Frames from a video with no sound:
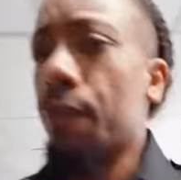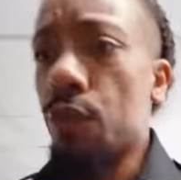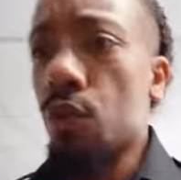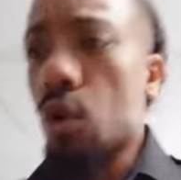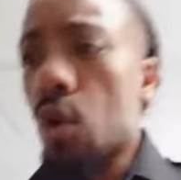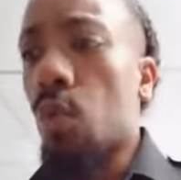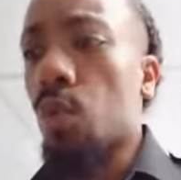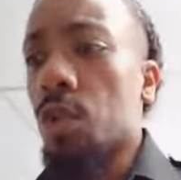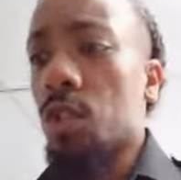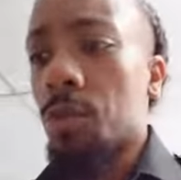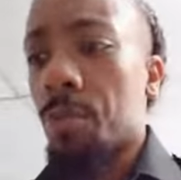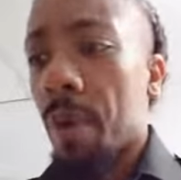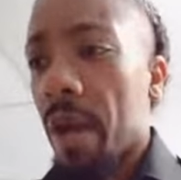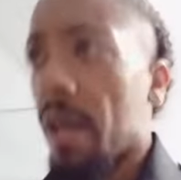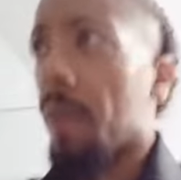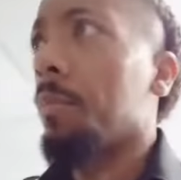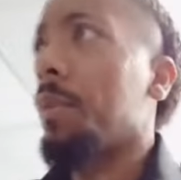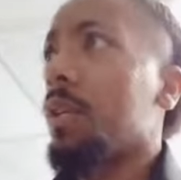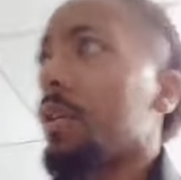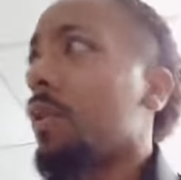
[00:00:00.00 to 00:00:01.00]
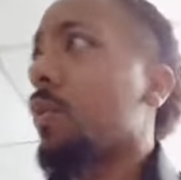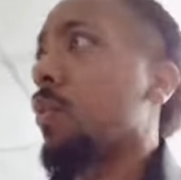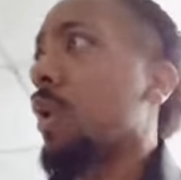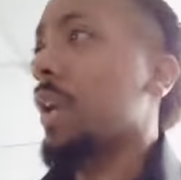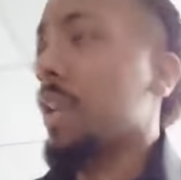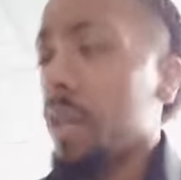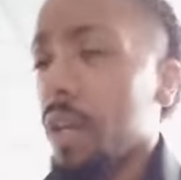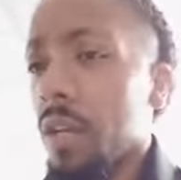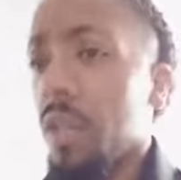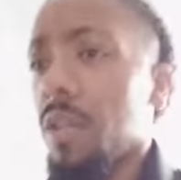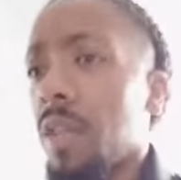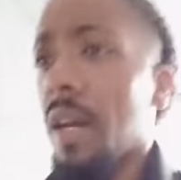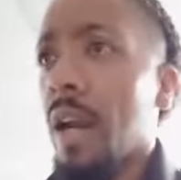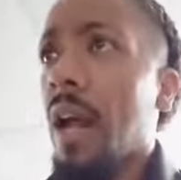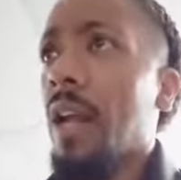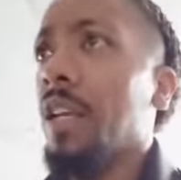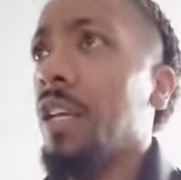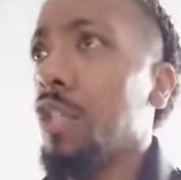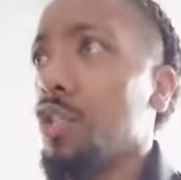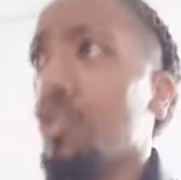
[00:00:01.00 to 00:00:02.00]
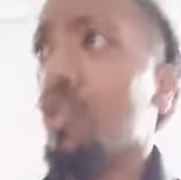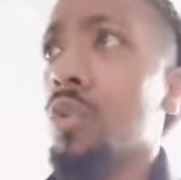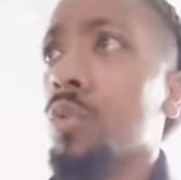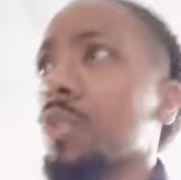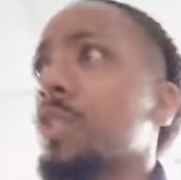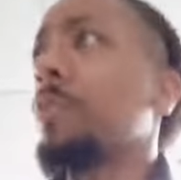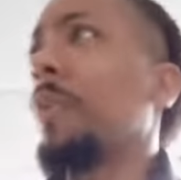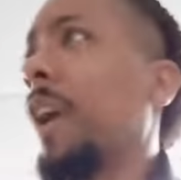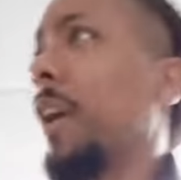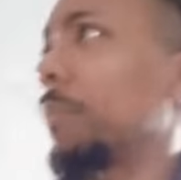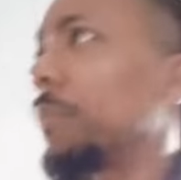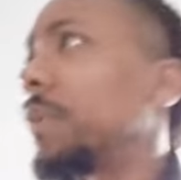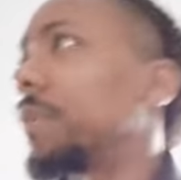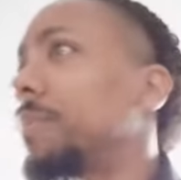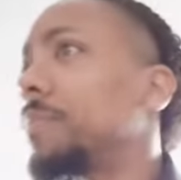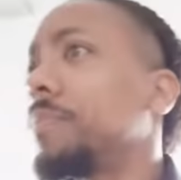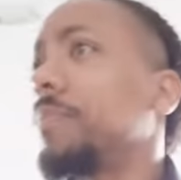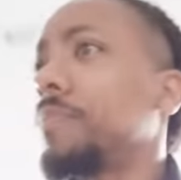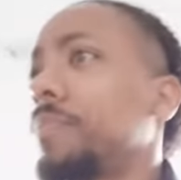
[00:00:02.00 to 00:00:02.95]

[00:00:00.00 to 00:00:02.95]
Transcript: if you don't respect me the way that I need you to respect me.